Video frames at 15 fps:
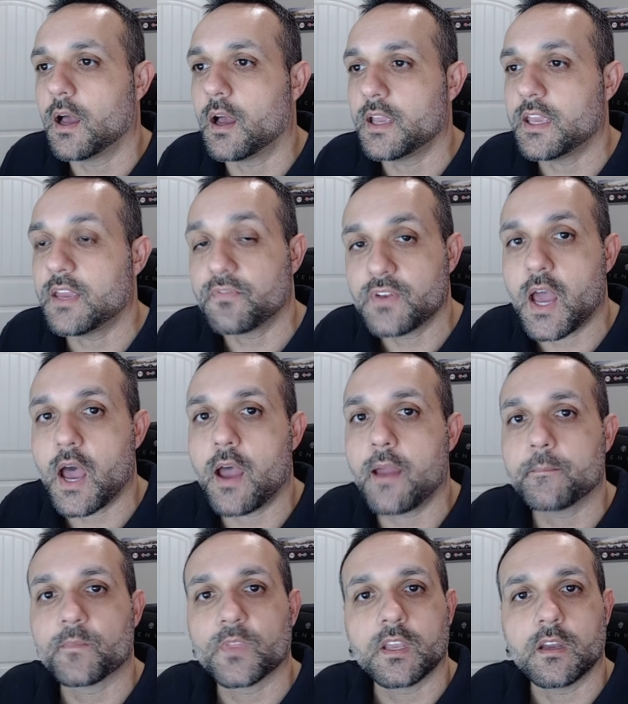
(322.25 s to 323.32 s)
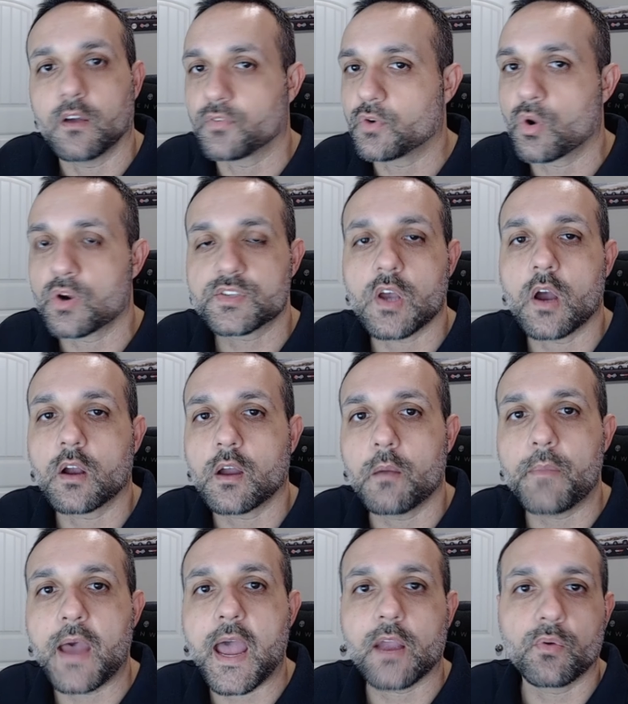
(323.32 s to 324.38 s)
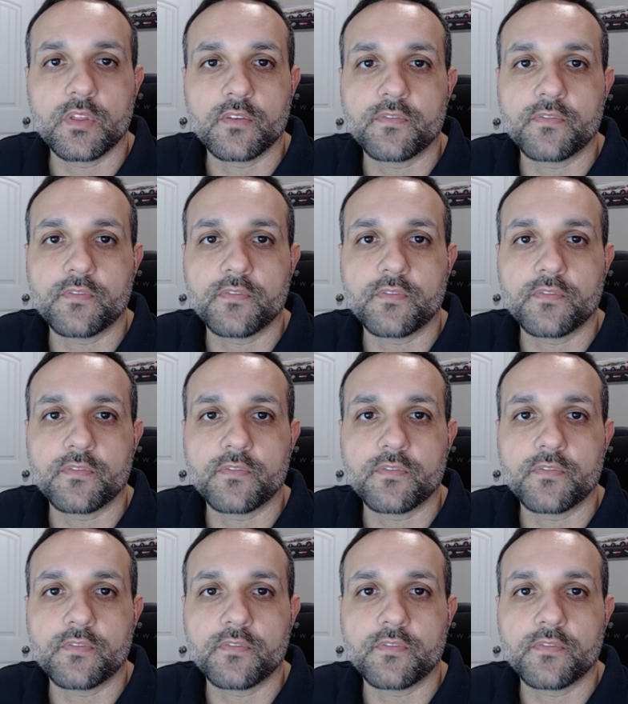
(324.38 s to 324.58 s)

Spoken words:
If not, of course, I'll come back with